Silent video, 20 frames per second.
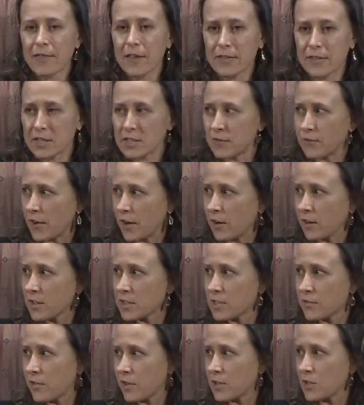that this
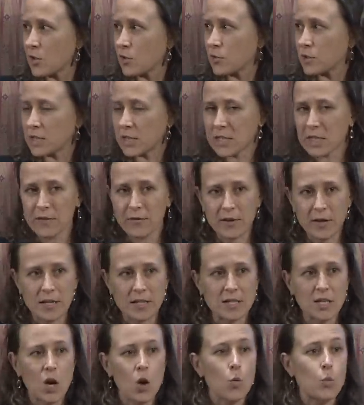variance of unknown
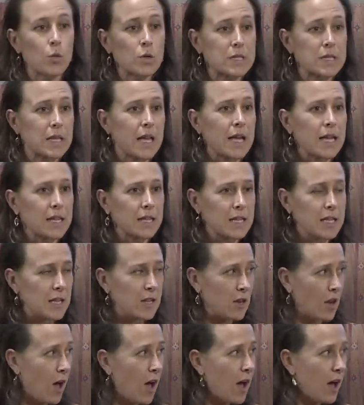significance was likely
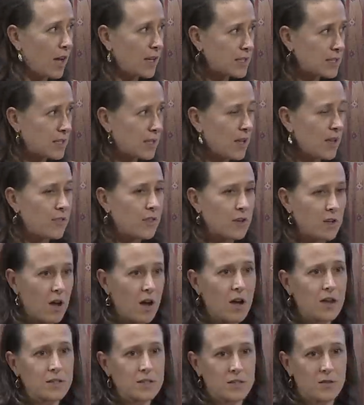not the
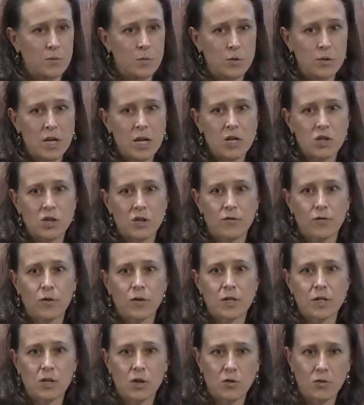causative mutation for
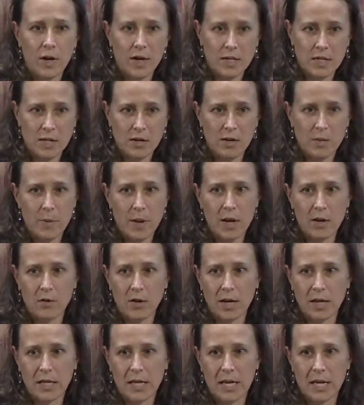this hereditary
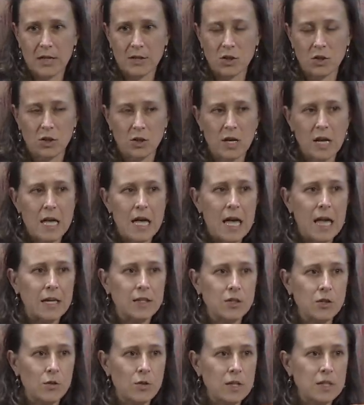pancreatic cancer.
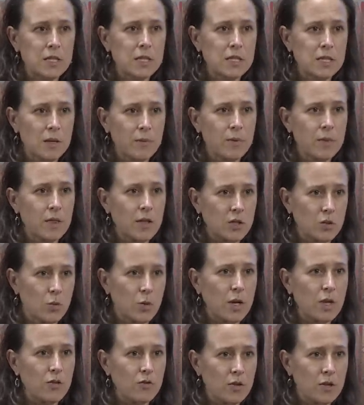And so this is something that
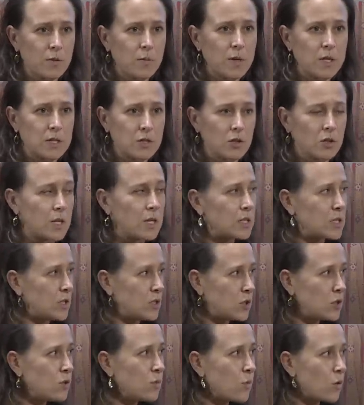23andMe is looking to
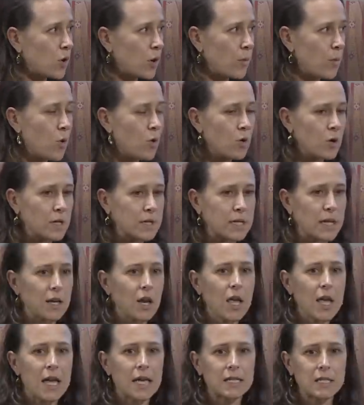do more and more is that
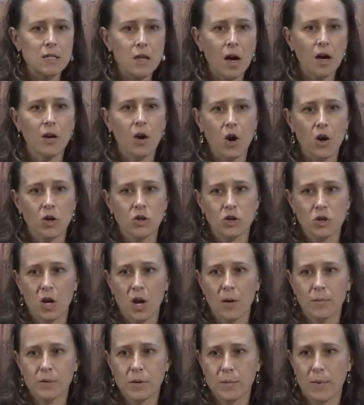it's not our
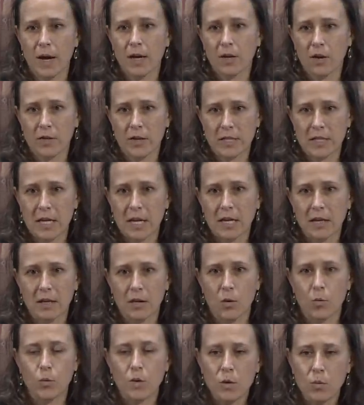job to mine all the data.
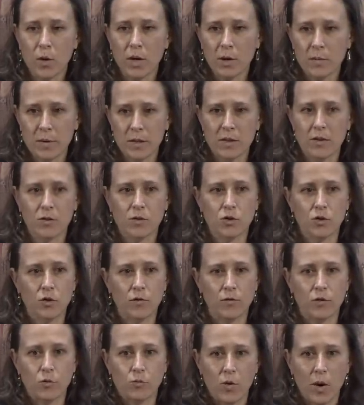We want to be the sort
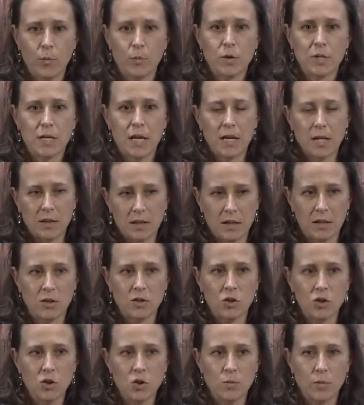of the representing the
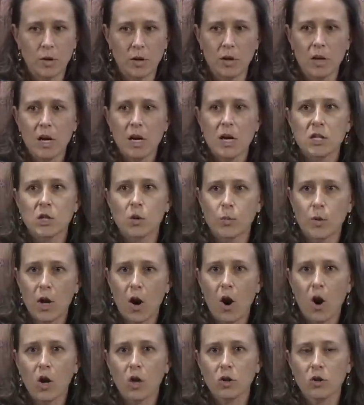consumer, so we
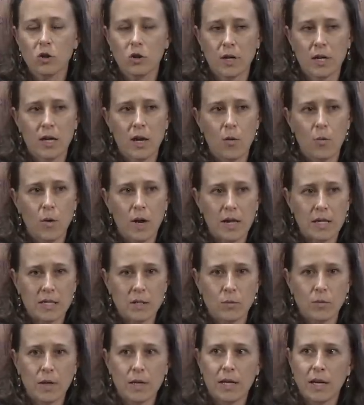are looking at ways
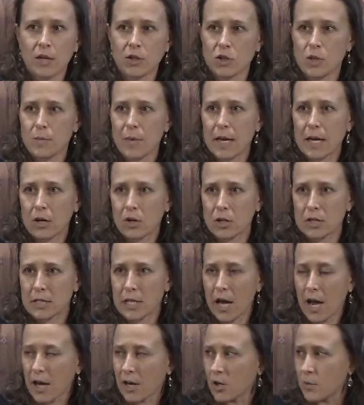that we can actually make our
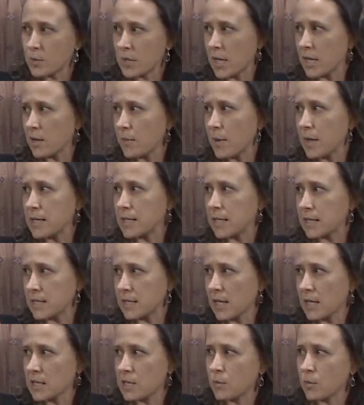entire database
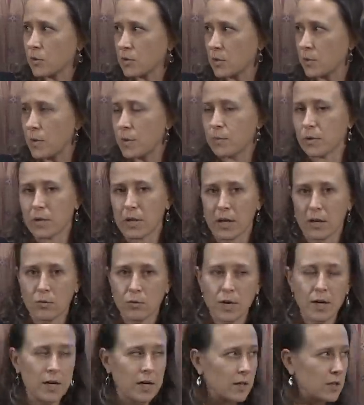accessible to people like
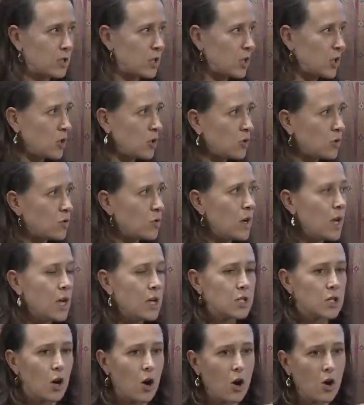Rick, to you,
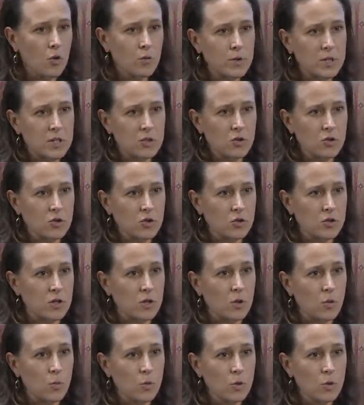to all researchers in the